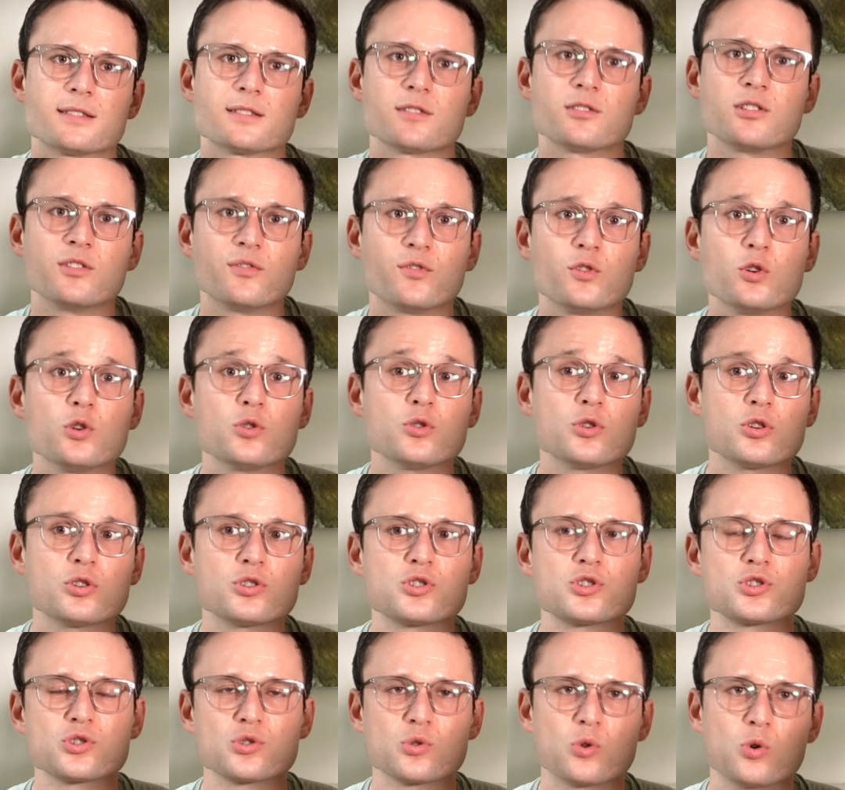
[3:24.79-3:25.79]
So if you're not
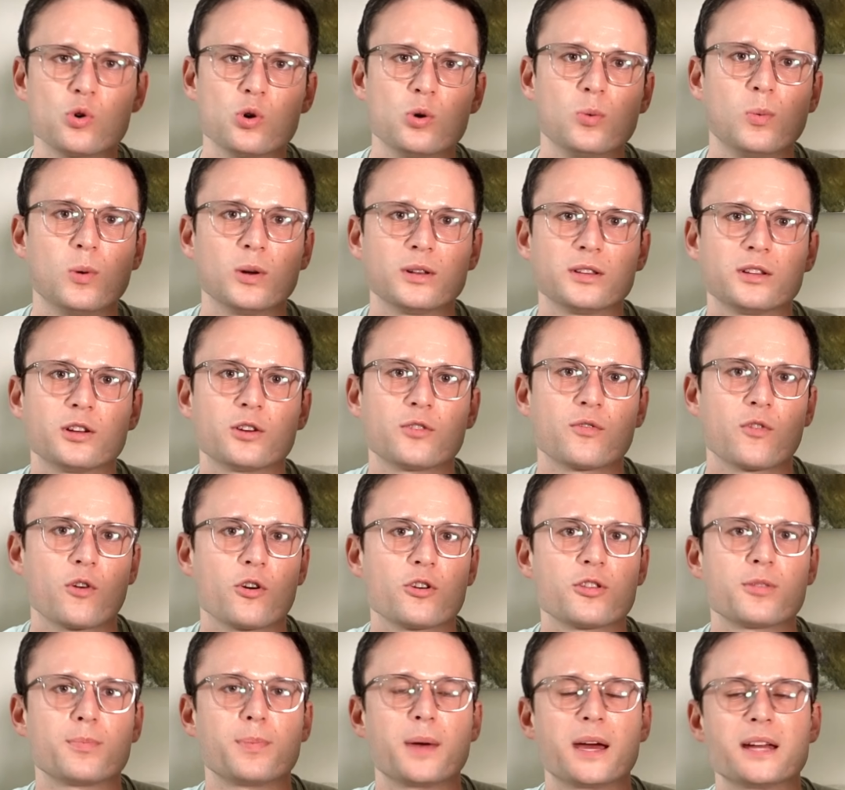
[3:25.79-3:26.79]
sure what the
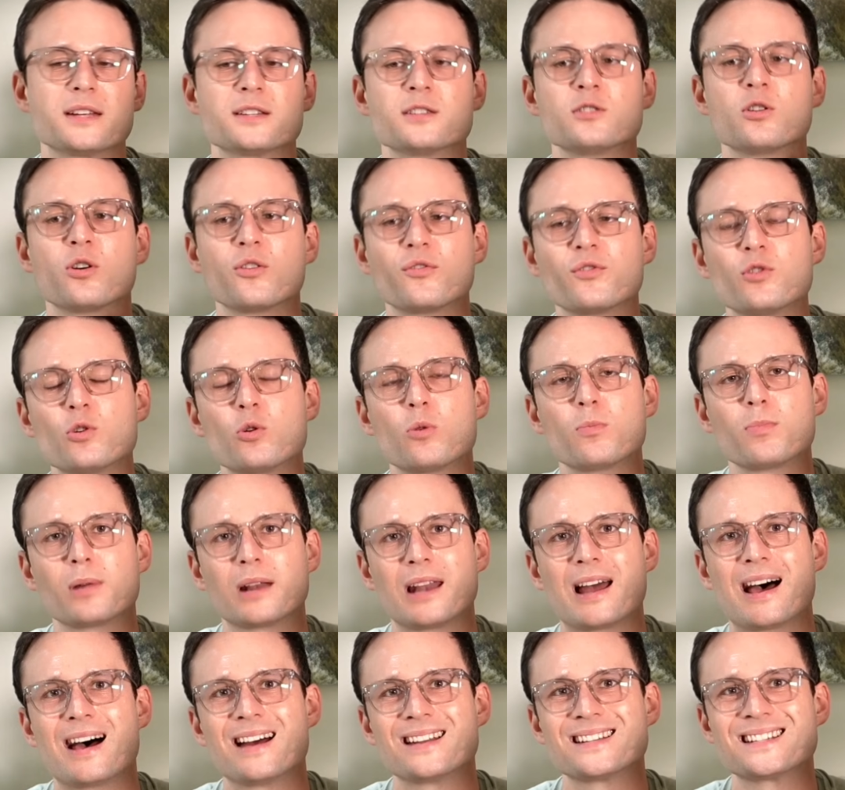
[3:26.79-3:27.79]
growth pattern of your
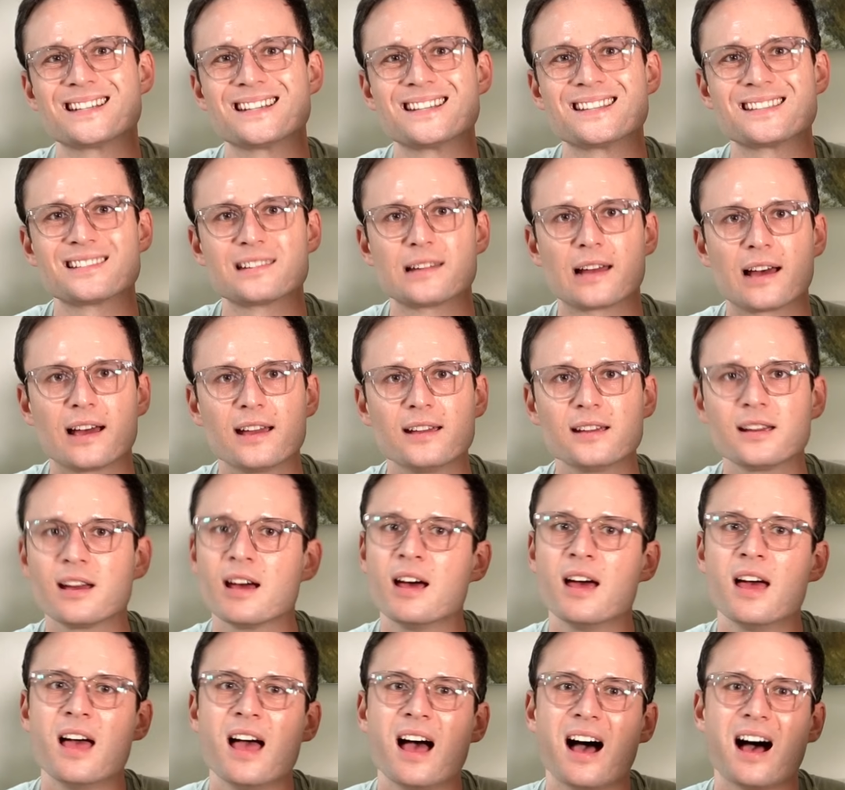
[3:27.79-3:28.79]
plant is like,
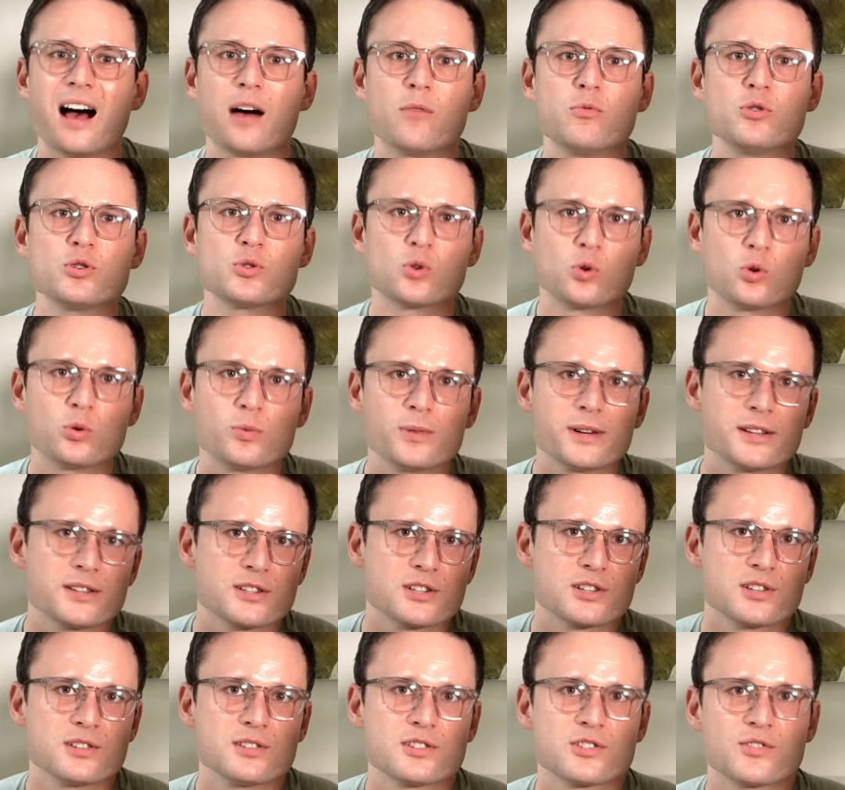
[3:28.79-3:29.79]
I would always
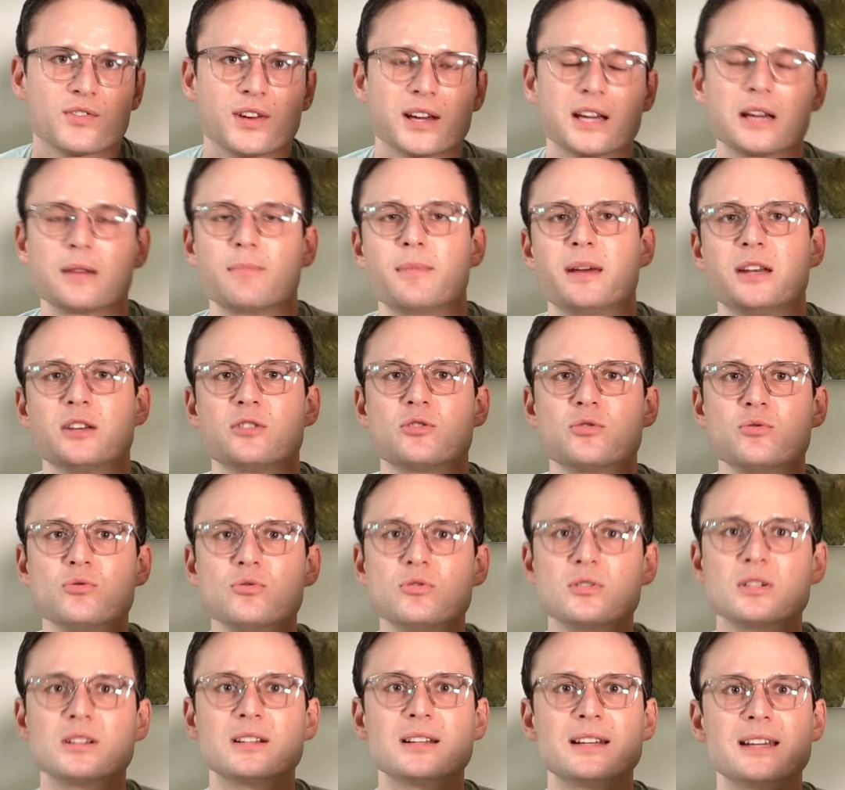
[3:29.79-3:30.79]
just recommend
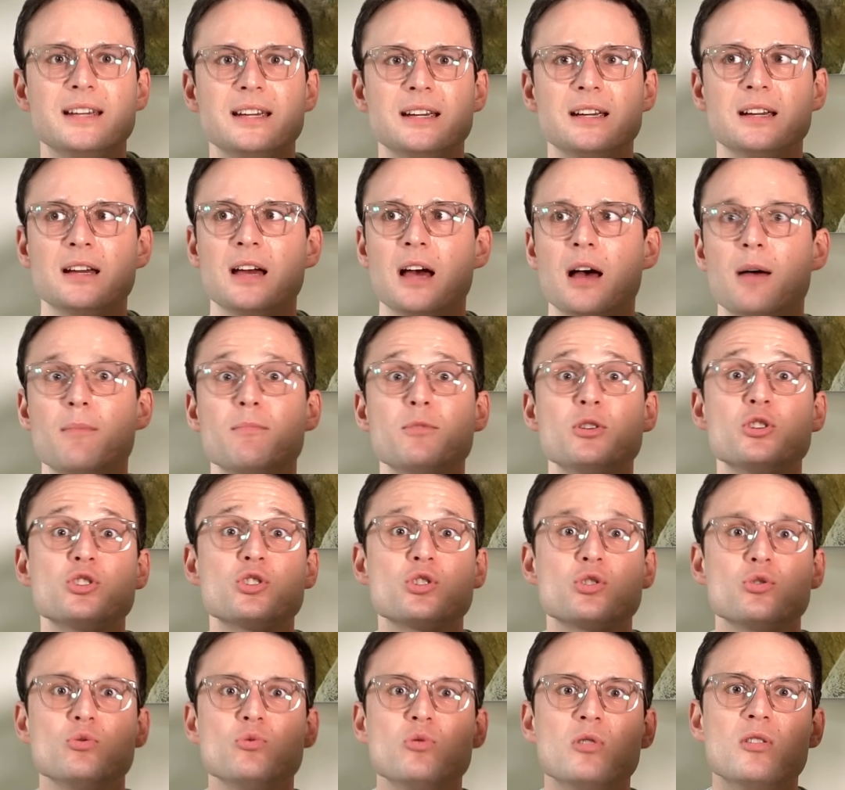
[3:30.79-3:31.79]
Googling a
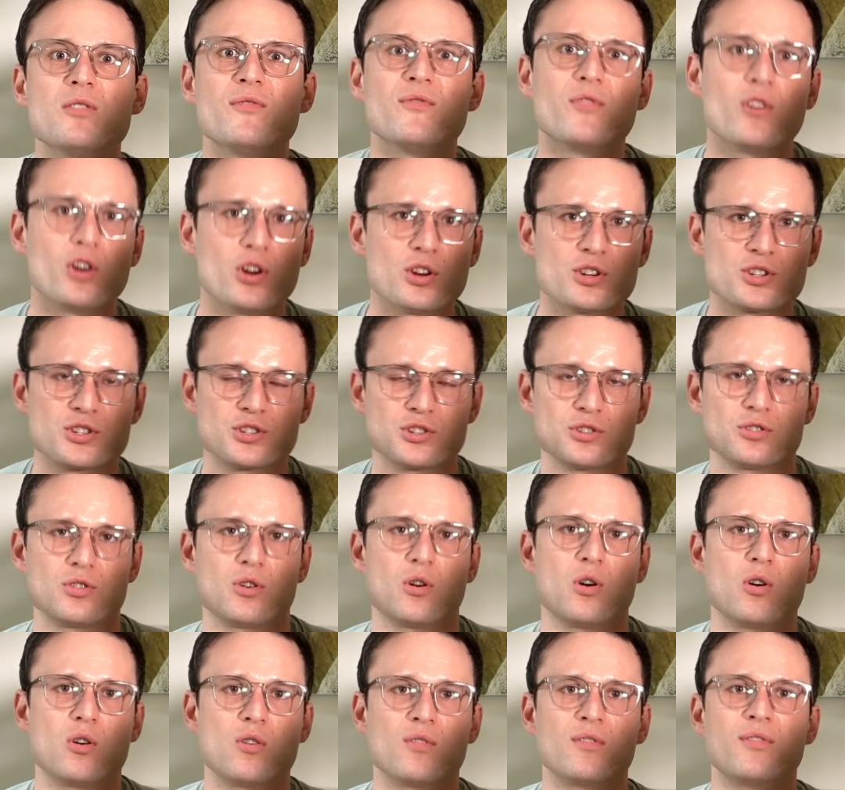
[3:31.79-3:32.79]
mature version
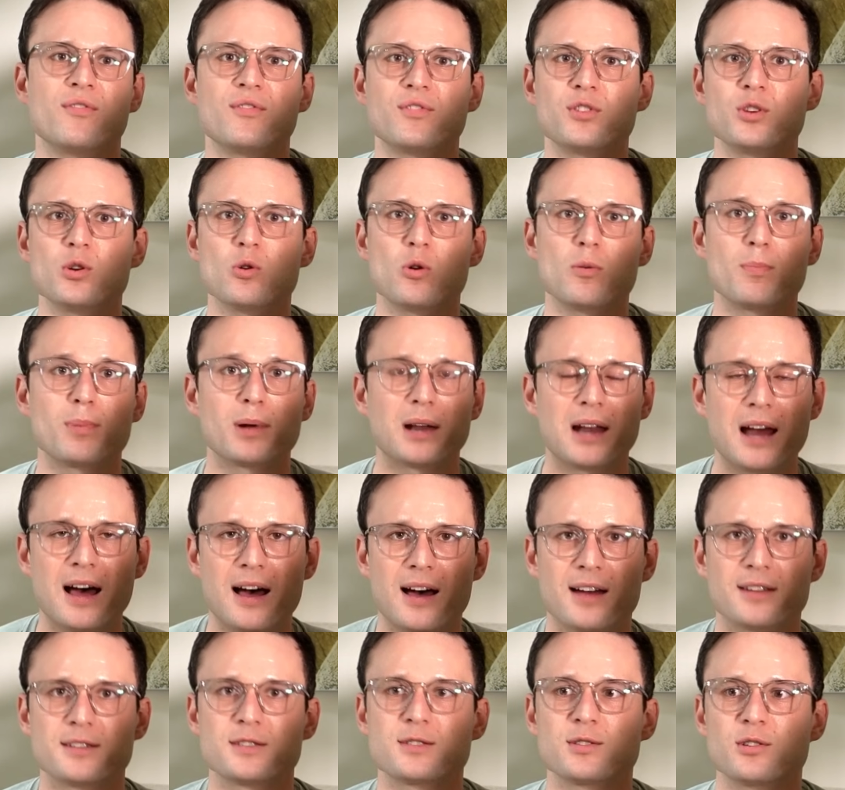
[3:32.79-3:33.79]
of your
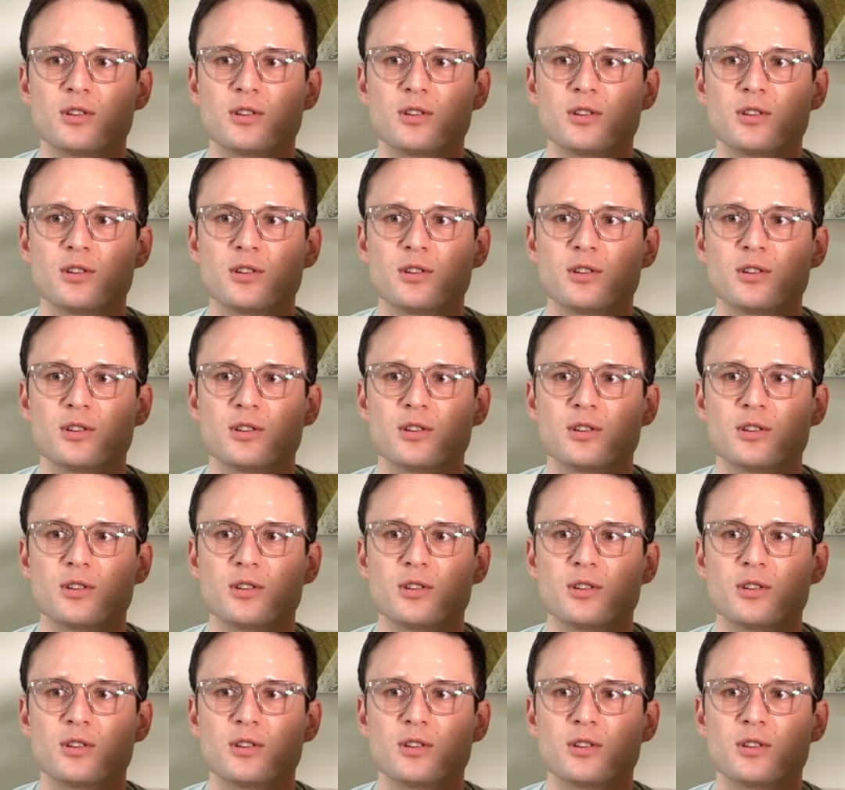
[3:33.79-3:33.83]
plant.